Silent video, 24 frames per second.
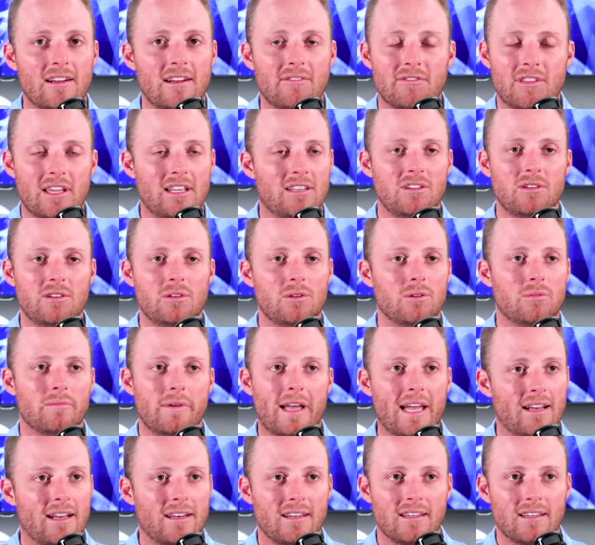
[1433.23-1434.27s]
And if they do,
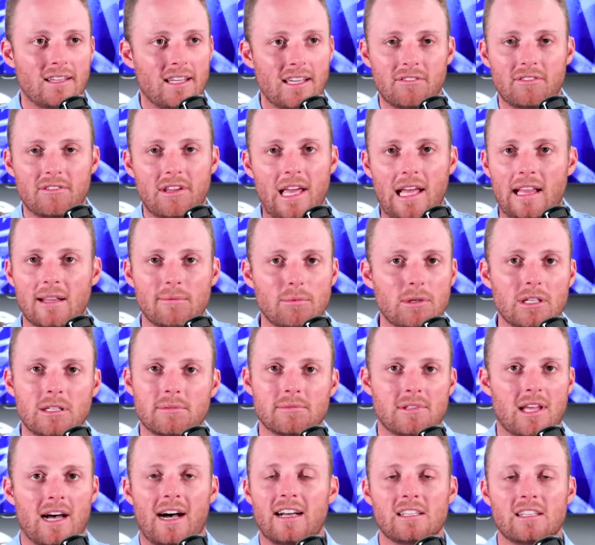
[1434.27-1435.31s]
man, give Caleb
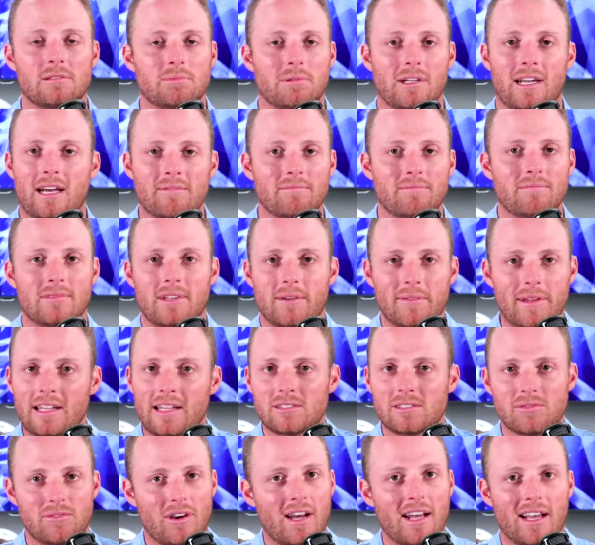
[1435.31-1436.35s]
Williams the Heisman. I mean,
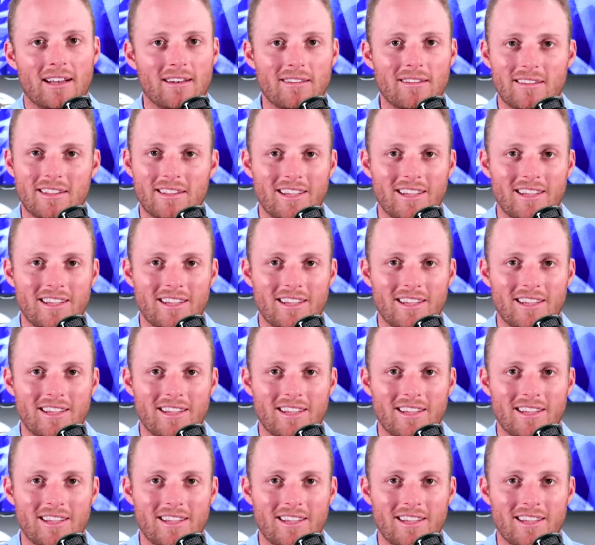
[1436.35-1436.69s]
that's fine.